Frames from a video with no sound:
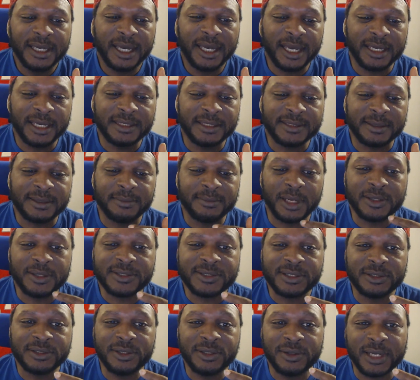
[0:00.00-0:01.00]
And
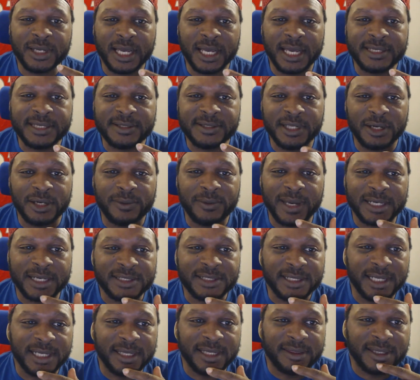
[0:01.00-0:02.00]
most of you guys know
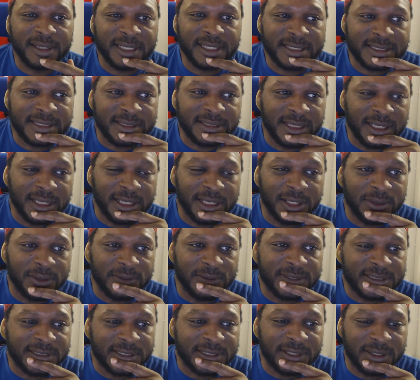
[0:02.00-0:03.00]
actually this
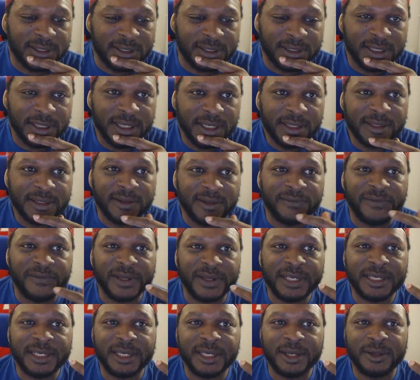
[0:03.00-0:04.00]
alludes to the
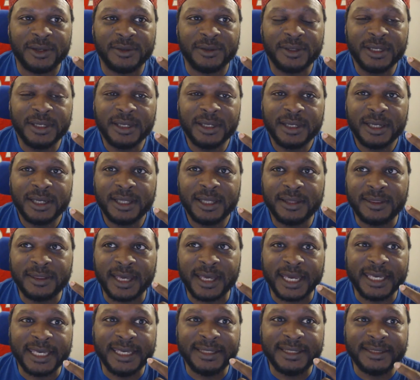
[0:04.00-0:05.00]
video
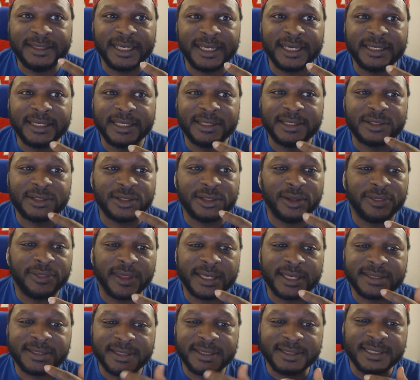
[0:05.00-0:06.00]
that he did in
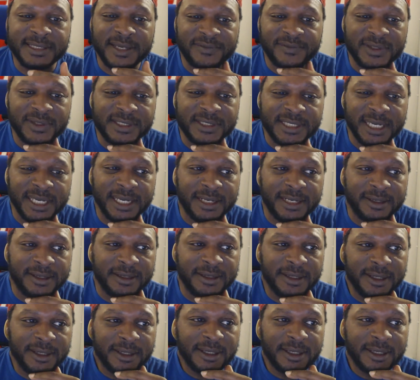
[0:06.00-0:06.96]
2017,